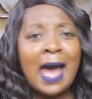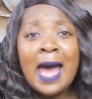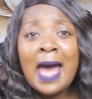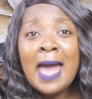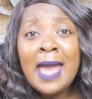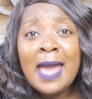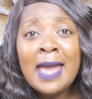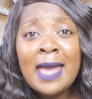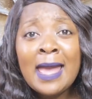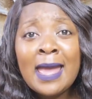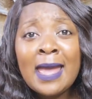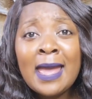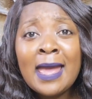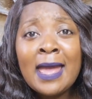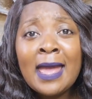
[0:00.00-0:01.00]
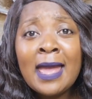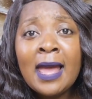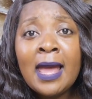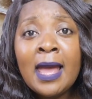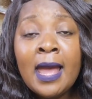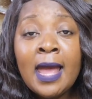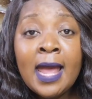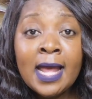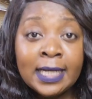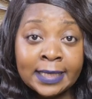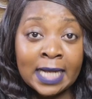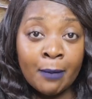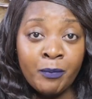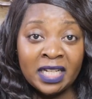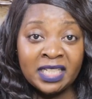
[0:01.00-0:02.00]
A
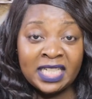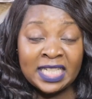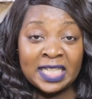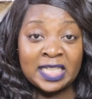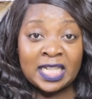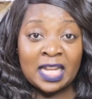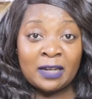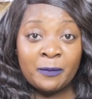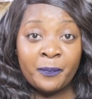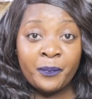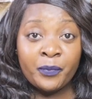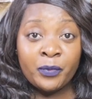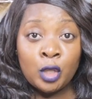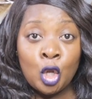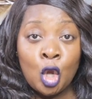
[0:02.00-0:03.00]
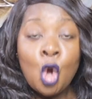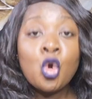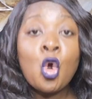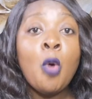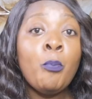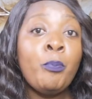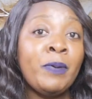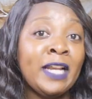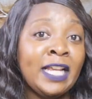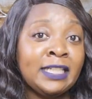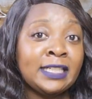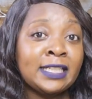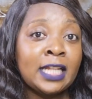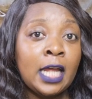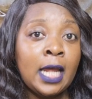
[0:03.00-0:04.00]
Zambian citizen
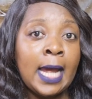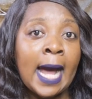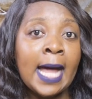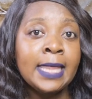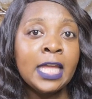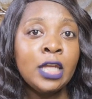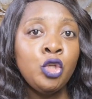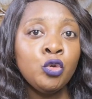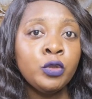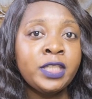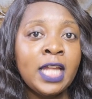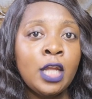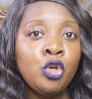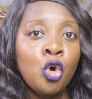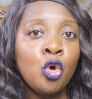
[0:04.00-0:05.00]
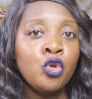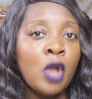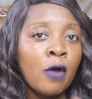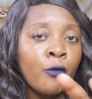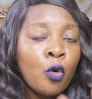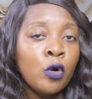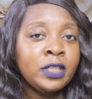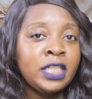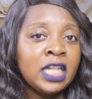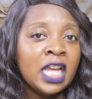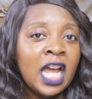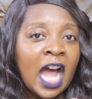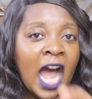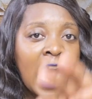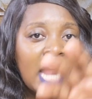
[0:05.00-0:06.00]
complains, and then you say, no, you are
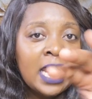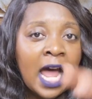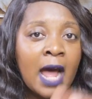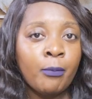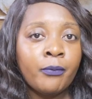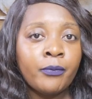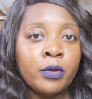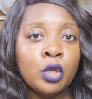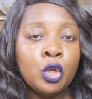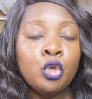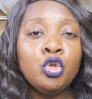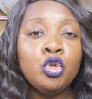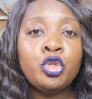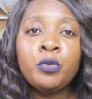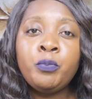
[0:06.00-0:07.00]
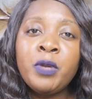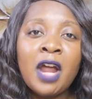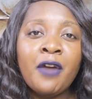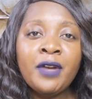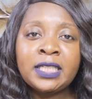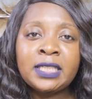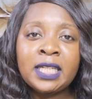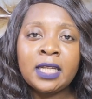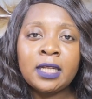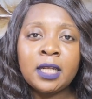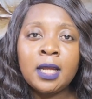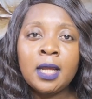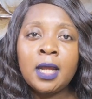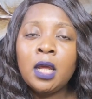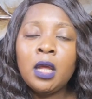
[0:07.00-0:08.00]
causing alarm, you should be arrested.
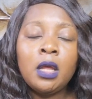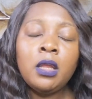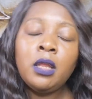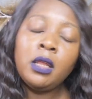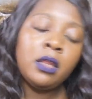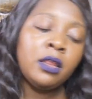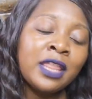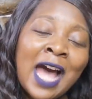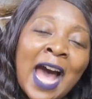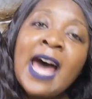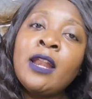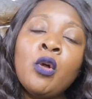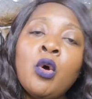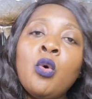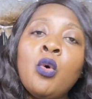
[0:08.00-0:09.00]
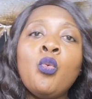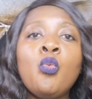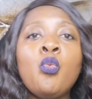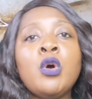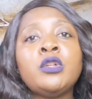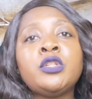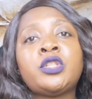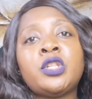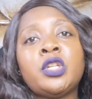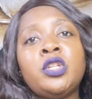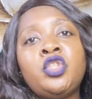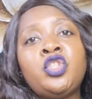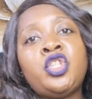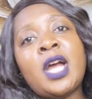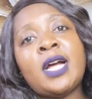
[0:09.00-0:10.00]
That was
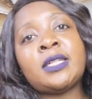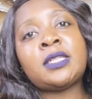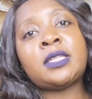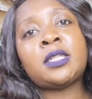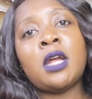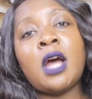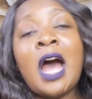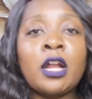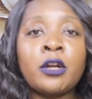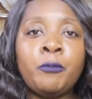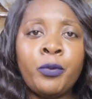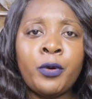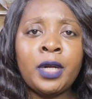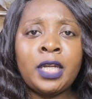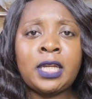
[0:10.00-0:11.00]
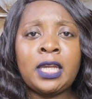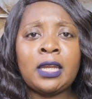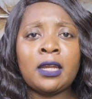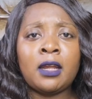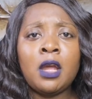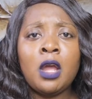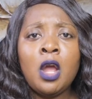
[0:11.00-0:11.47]
just heartbreaking.